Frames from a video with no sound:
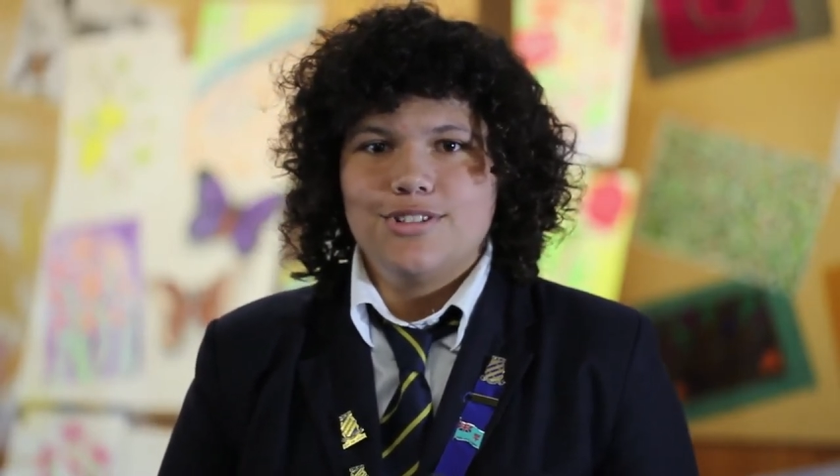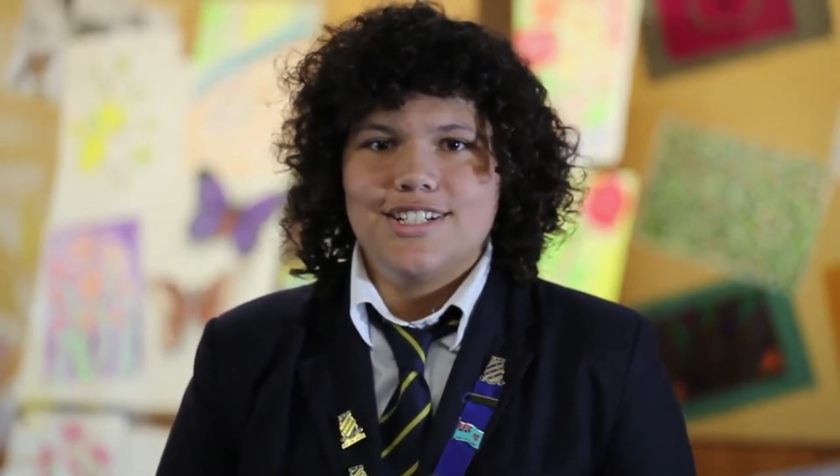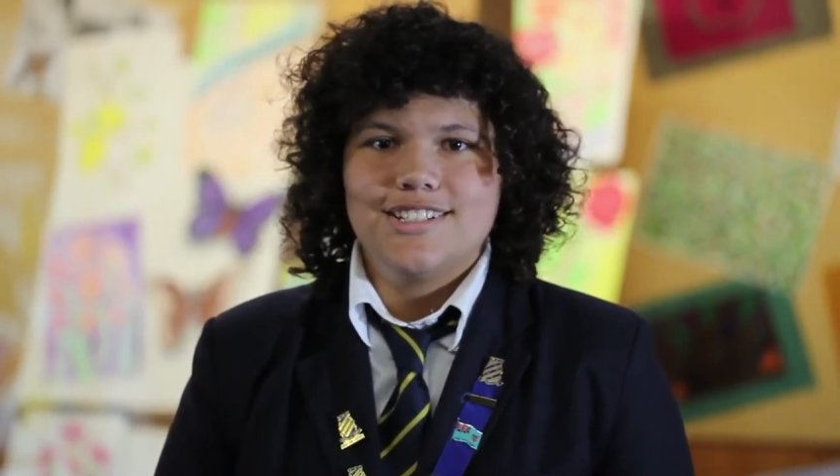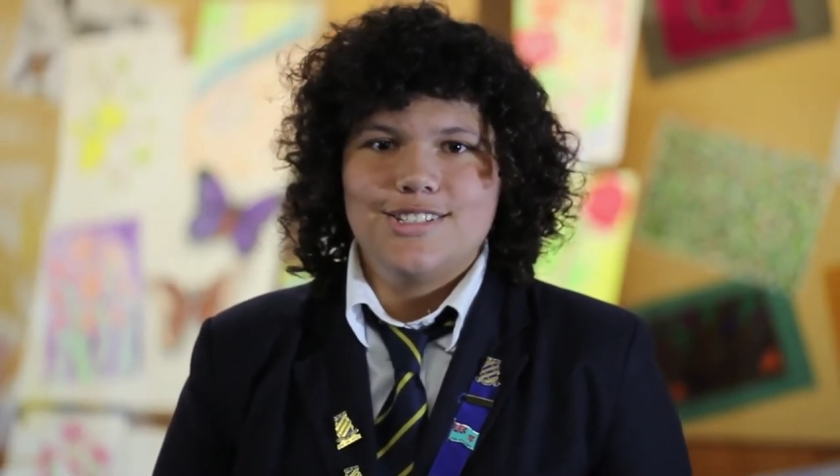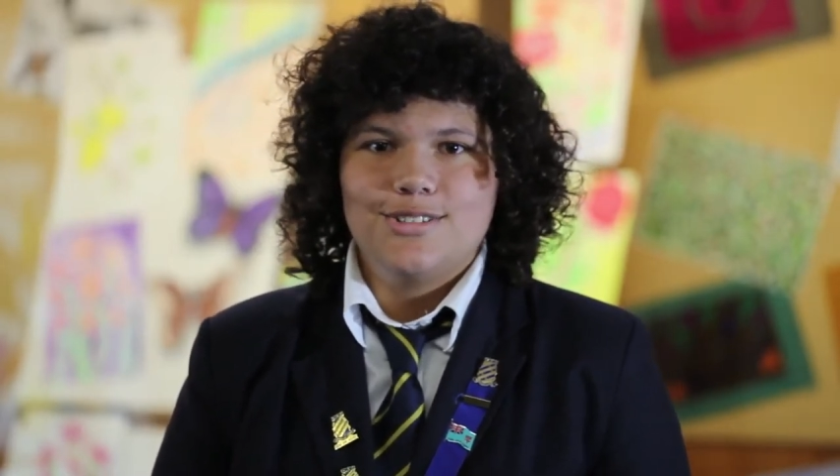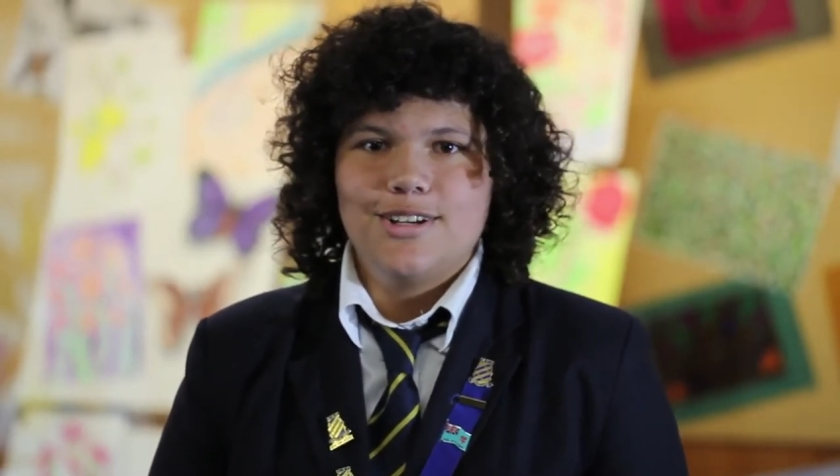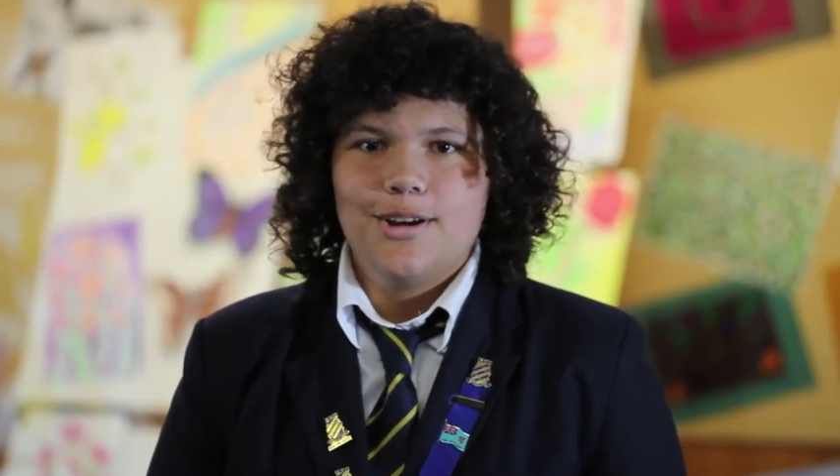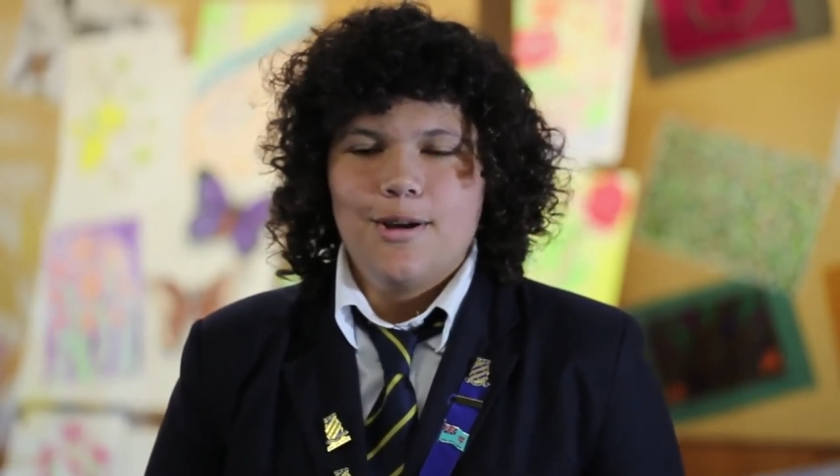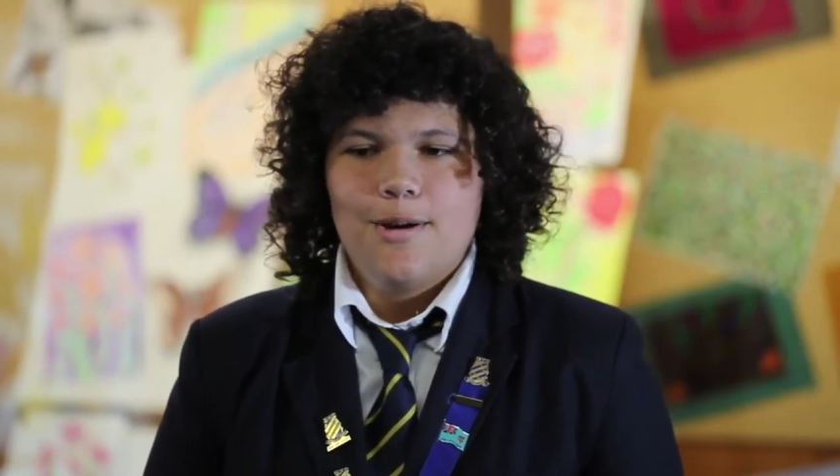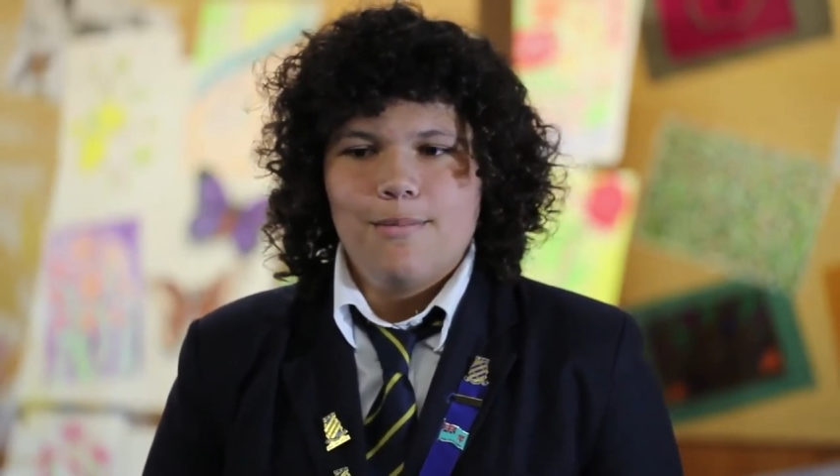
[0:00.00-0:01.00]
adjust to it,
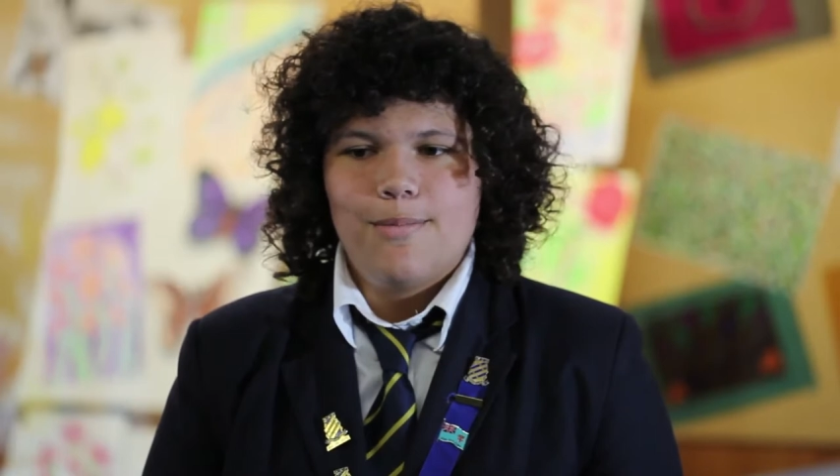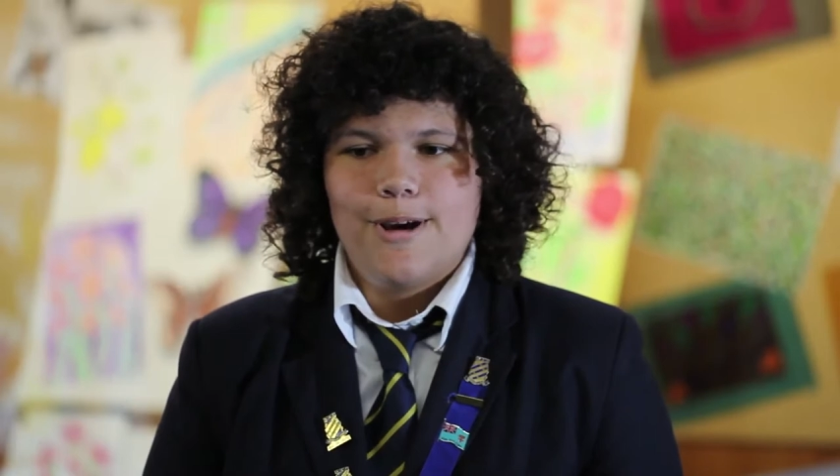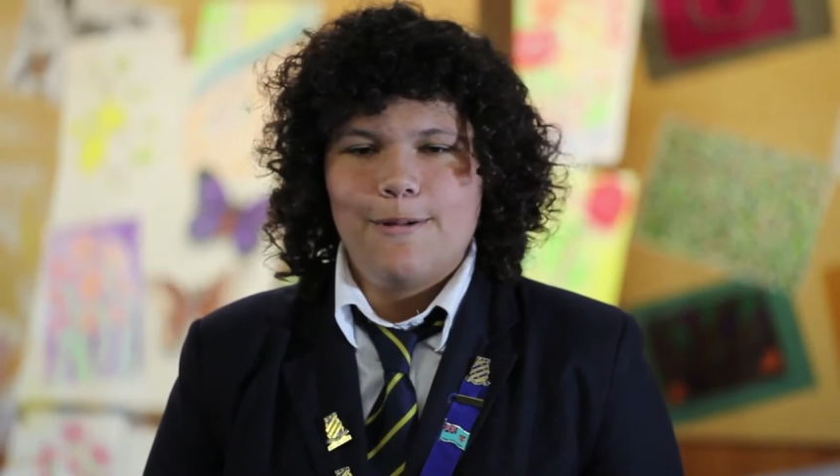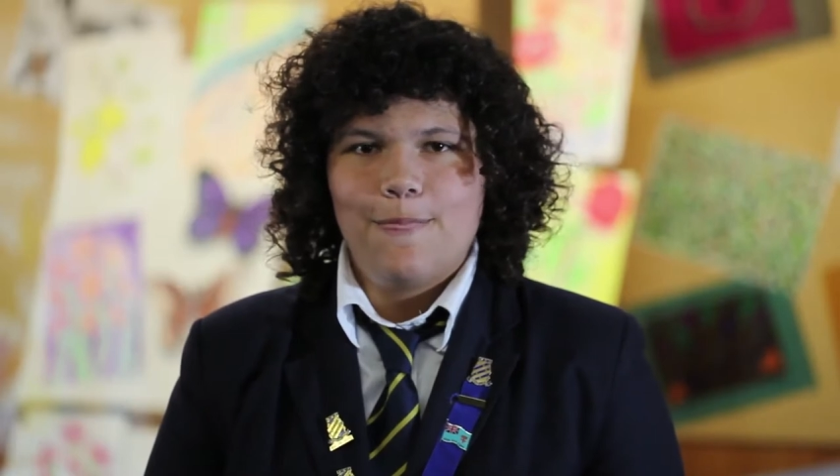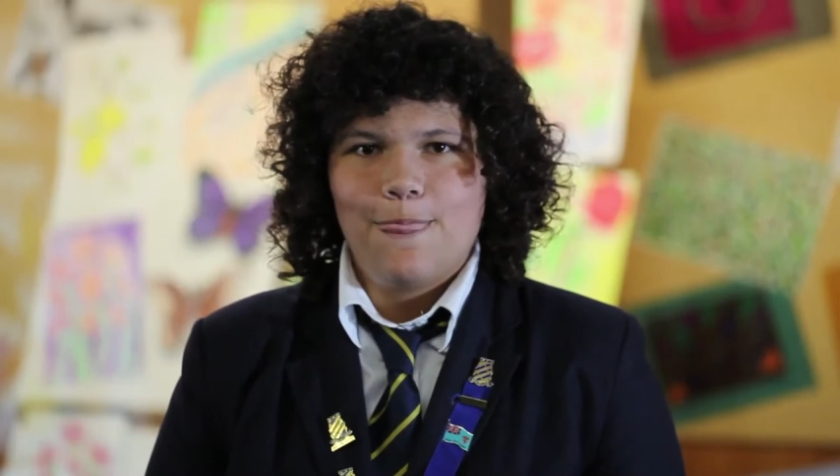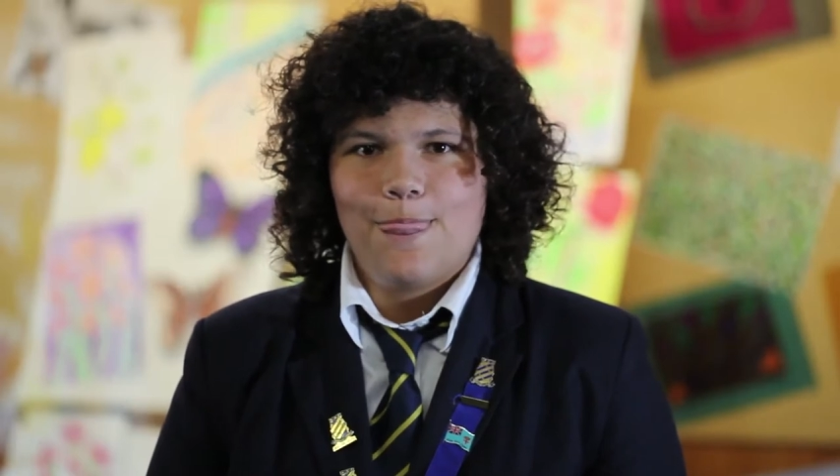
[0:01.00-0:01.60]
but